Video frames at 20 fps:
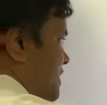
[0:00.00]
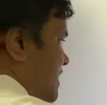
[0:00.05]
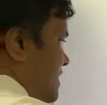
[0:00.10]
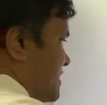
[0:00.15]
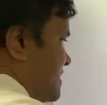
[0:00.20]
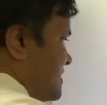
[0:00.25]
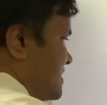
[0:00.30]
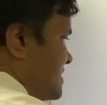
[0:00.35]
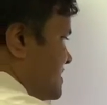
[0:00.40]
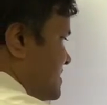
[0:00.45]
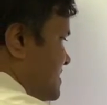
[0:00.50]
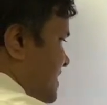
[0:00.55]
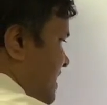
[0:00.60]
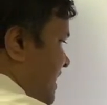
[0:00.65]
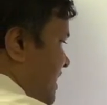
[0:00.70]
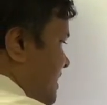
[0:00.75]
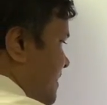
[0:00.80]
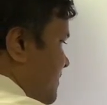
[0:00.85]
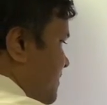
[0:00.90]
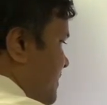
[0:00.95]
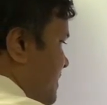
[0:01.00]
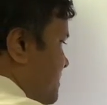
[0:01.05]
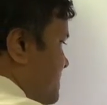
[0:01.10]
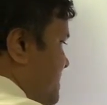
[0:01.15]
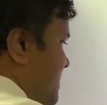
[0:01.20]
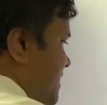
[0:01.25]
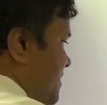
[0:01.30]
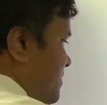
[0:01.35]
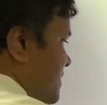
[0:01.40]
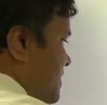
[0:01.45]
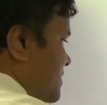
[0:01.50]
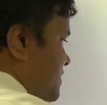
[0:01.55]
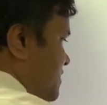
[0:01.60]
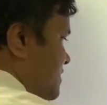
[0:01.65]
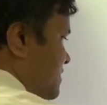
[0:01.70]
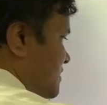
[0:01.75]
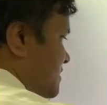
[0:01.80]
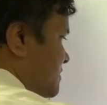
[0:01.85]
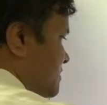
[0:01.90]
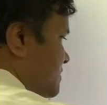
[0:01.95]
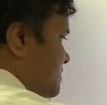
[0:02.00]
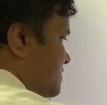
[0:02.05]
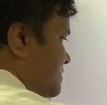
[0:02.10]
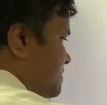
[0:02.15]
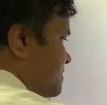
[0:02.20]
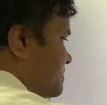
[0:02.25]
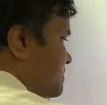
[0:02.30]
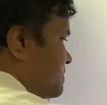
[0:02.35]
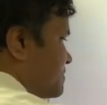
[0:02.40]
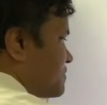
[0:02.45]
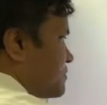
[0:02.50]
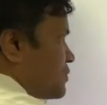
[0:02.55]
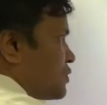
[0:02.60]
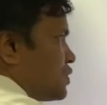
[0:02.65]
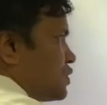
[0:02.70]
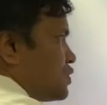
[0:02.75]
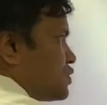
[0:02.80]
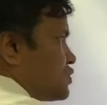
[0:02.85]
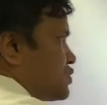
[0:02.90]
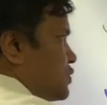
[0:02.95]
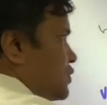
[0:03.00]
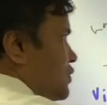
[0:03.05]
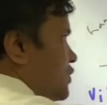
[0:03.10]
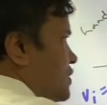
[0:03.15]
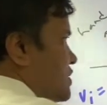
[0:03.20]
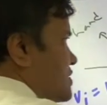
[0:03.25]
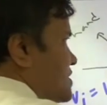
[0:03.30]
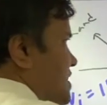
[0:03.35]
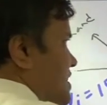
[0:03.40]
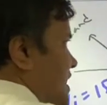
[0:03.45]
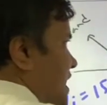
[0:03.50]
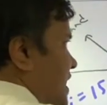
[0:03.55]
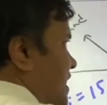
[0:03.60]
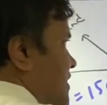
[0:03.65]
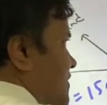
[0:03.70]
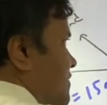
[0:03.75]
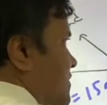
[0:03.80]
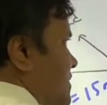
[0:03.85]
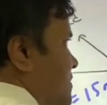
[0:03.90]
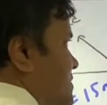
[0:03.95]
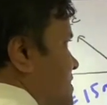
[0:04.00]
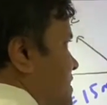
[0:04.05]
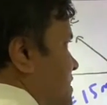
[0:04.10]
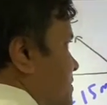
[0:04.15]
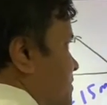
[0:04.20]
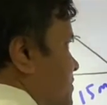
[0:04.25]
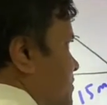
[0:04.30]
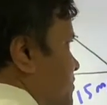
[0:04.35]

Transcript: that this is negative 50 meter. So you're going to say negative 50.